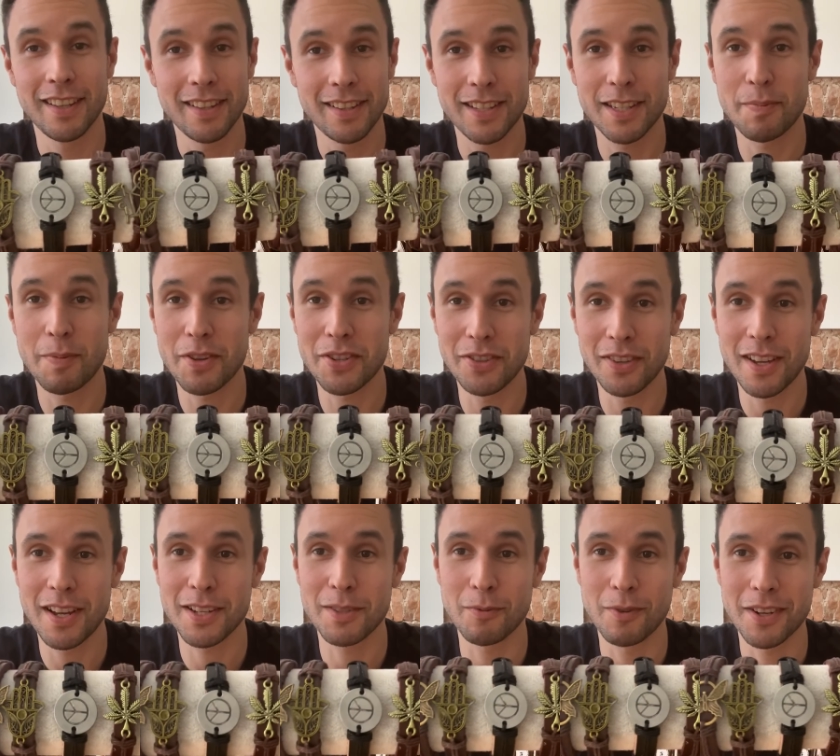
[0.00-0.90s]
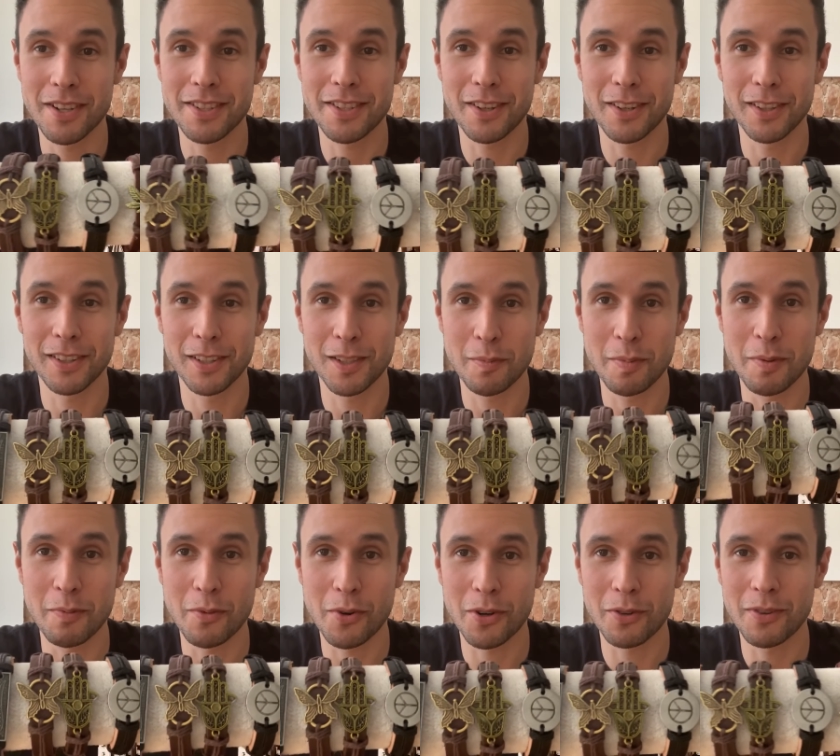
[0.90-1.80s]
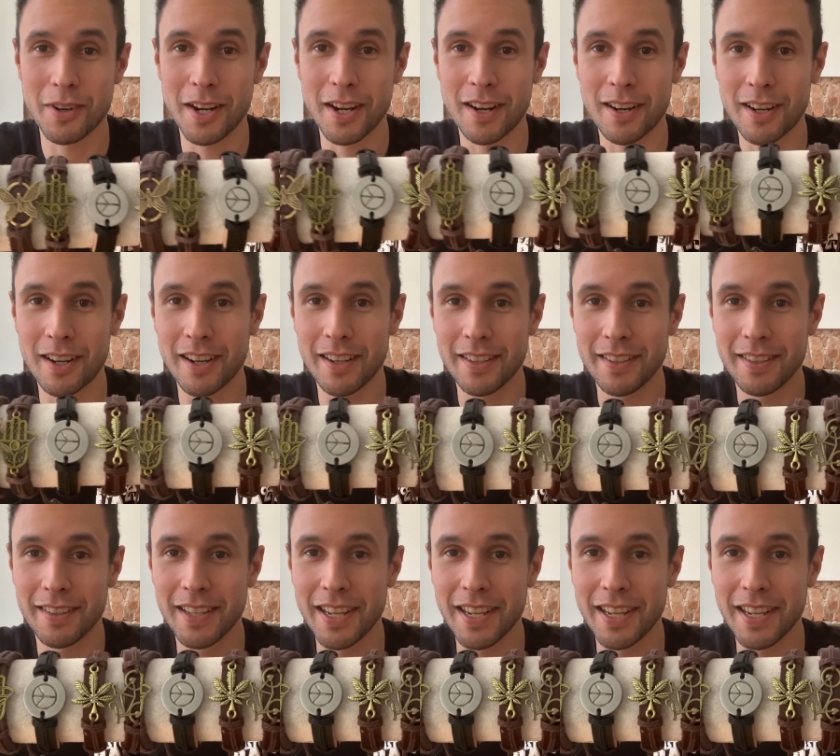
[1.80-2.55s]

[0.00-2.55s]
the specialized ones are a little bit more rare and